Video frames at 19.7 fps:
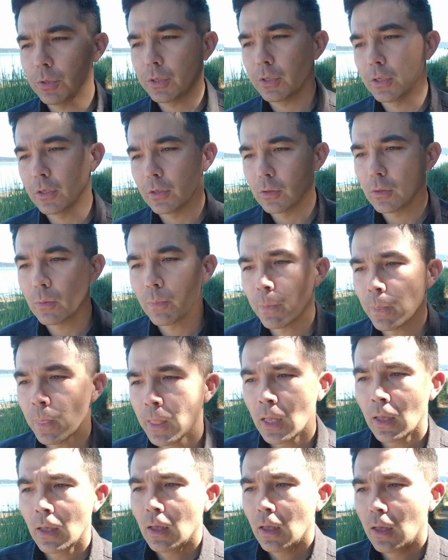with you.
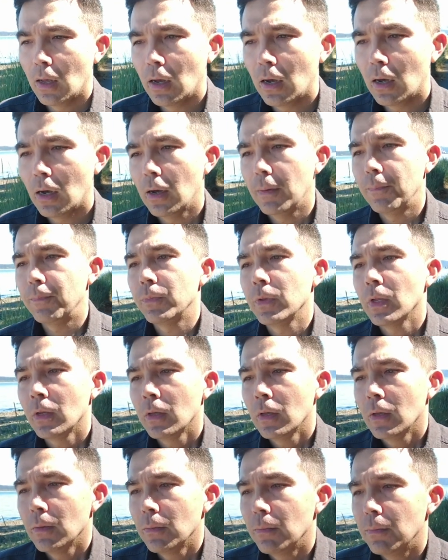Um,
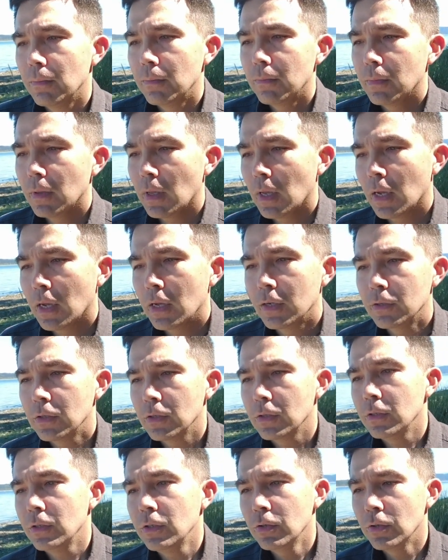and
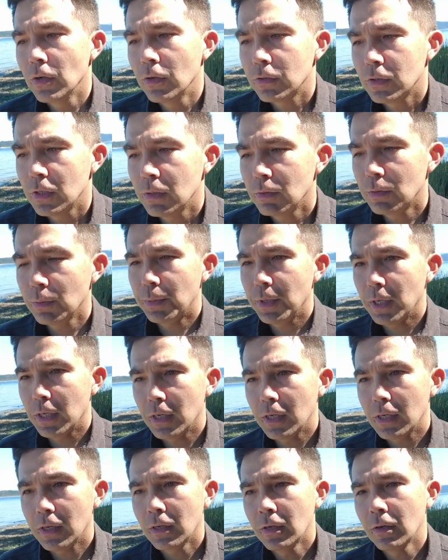you don't seem to
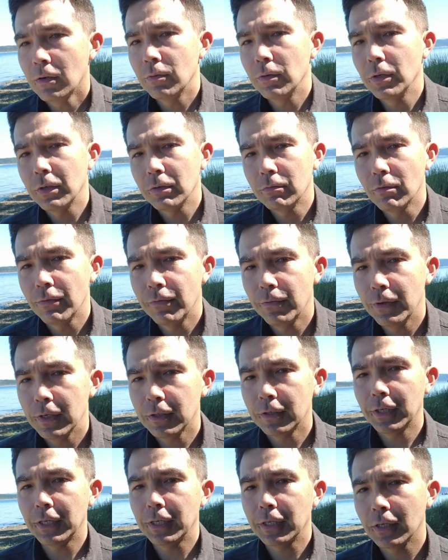be really
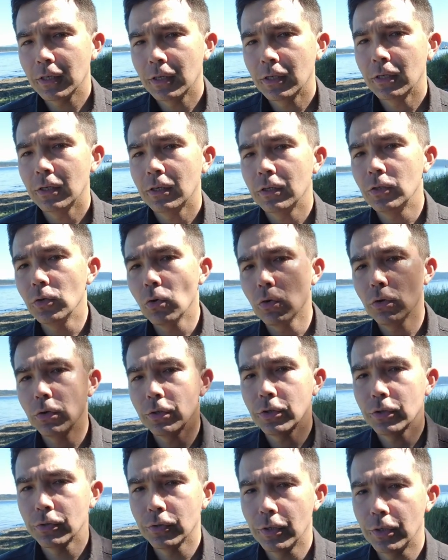revealing
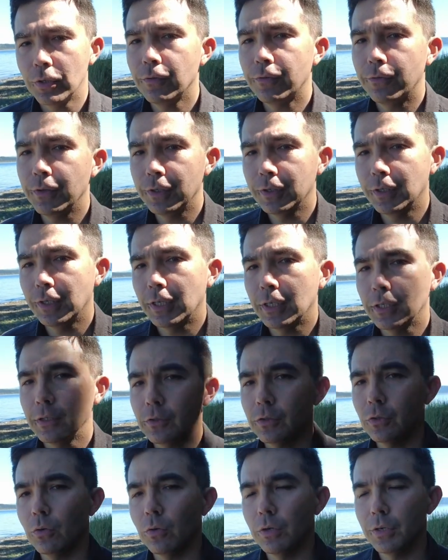your true
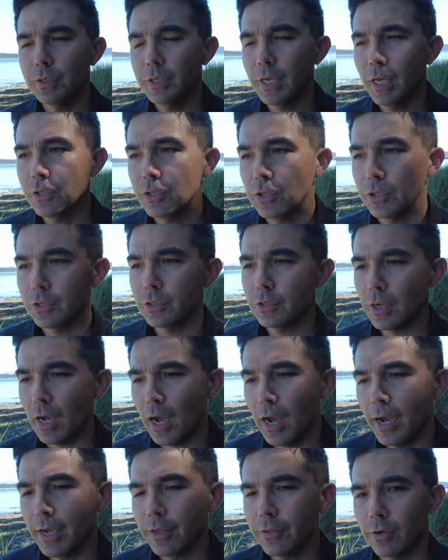feelings or intentions
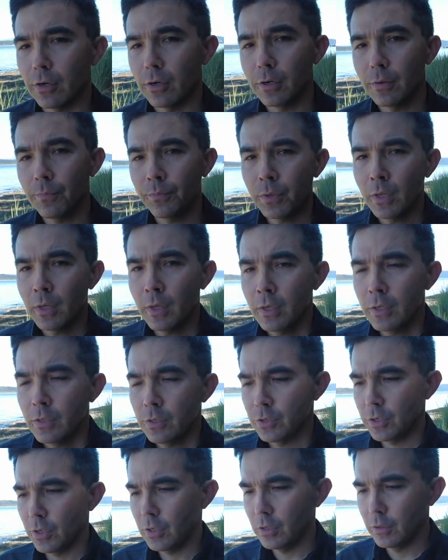either.
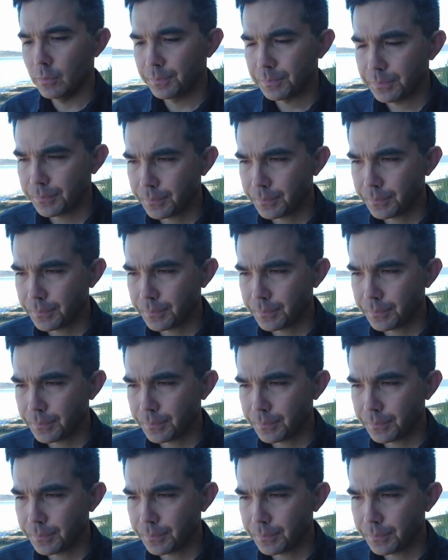So,